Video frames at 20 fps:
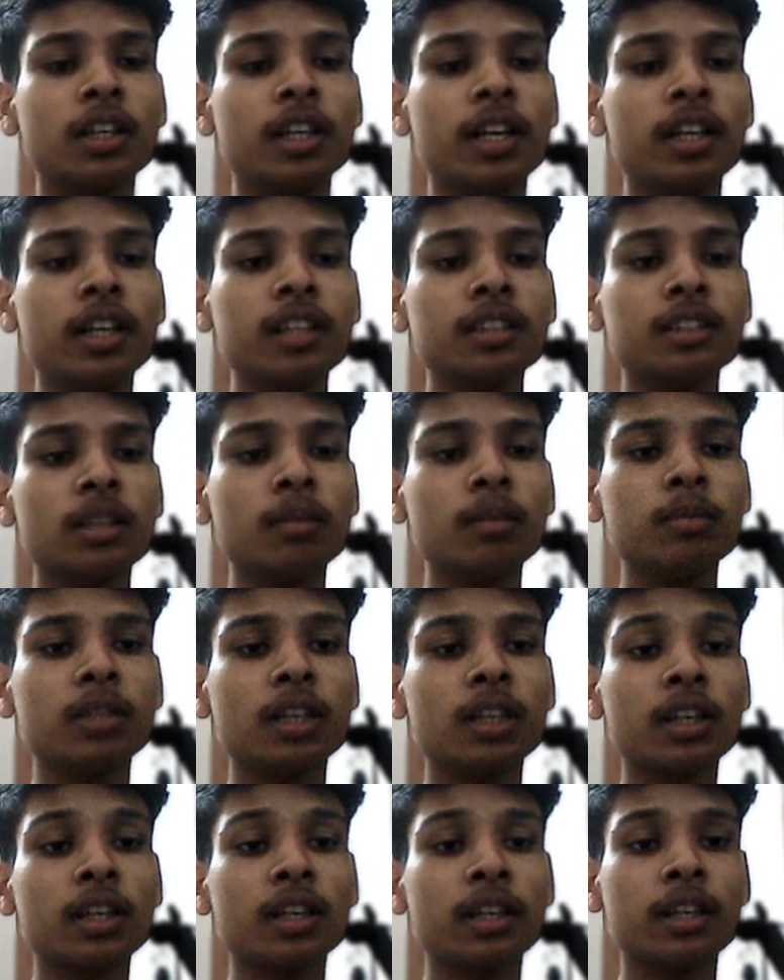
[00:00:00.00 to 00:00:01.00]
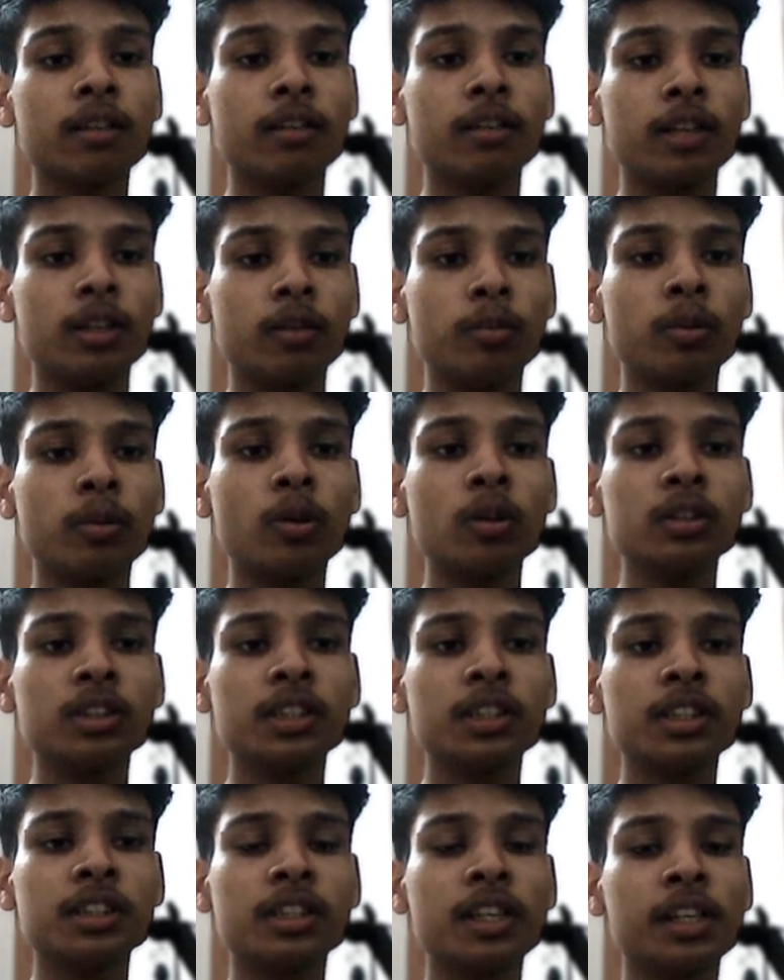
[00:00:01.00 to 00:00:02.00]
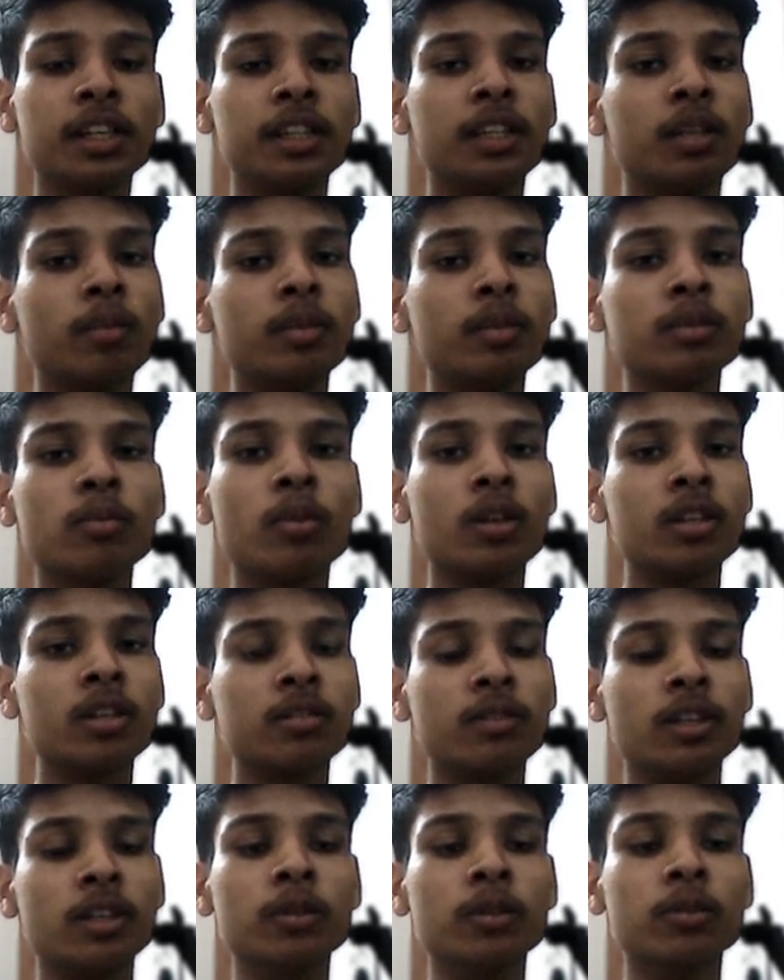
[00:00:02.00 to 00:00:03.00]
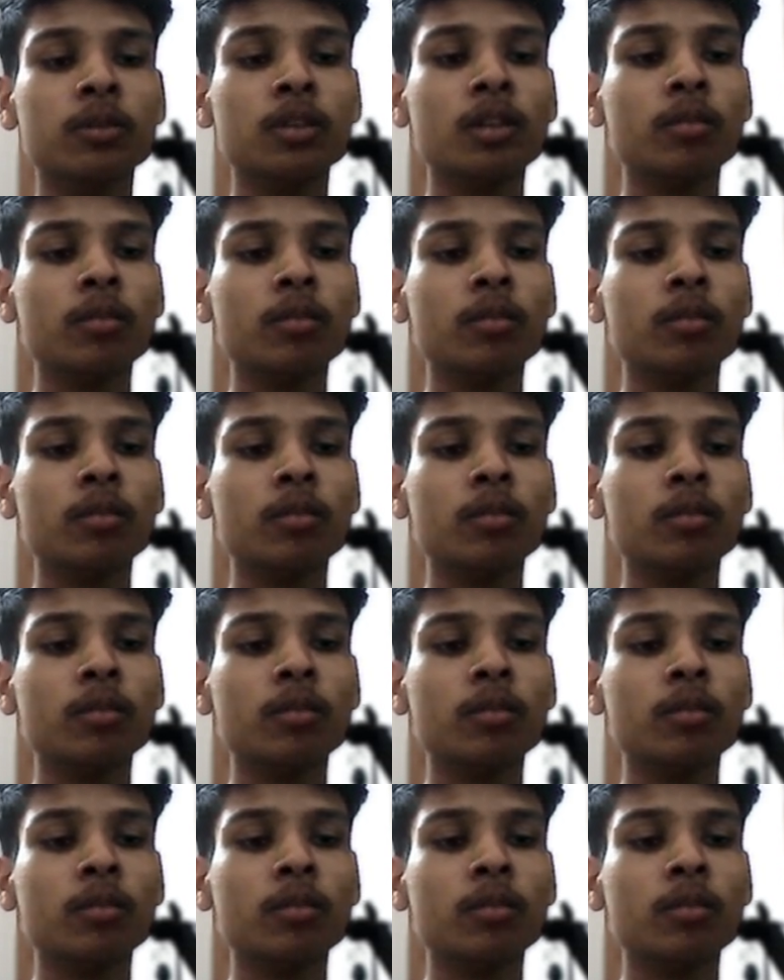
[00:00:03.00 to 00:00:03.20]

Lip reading: and sum the current value because it is greater than my smallest value.